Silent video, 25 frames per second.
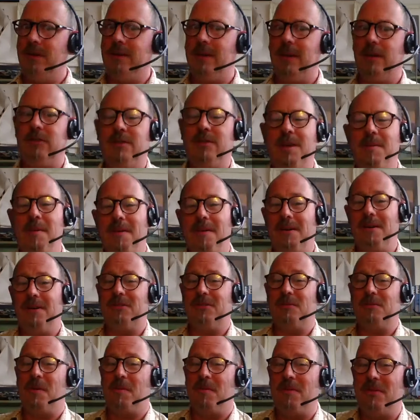done this. The
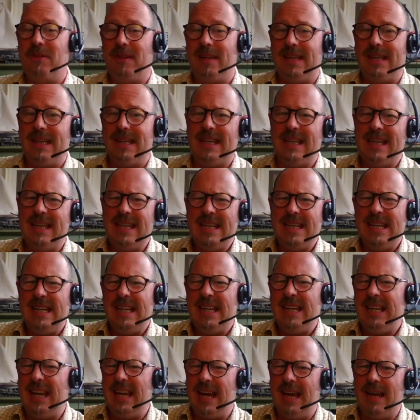Americans are probably thinking,
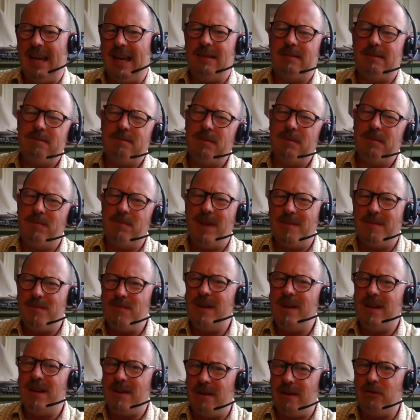yeah, pretty
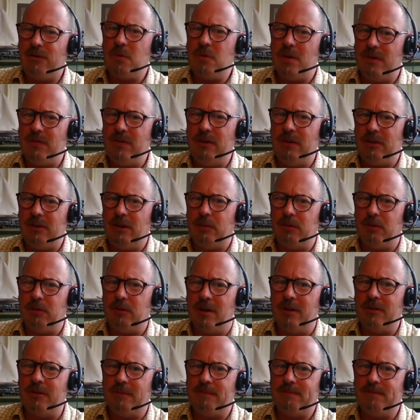pretty close quite a few times,
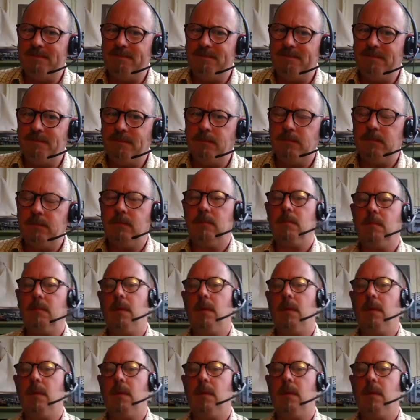guys. Mm-hmm.